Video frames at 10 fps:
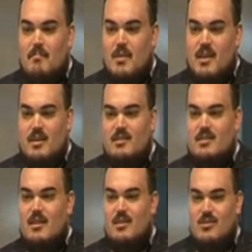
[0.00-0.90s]

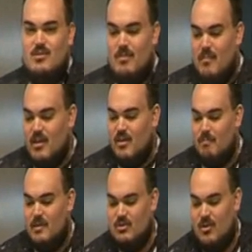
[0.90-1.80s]
Because you might
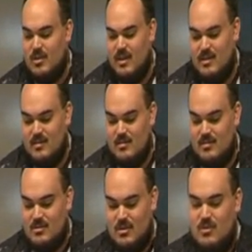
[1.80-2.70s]
not be talking
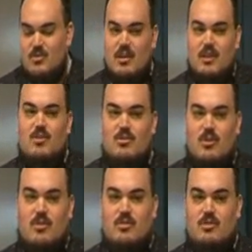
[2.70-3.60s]
to who you think you're
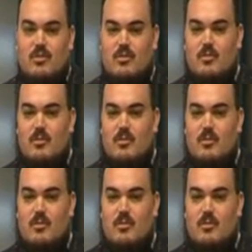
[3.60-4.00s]
talking to.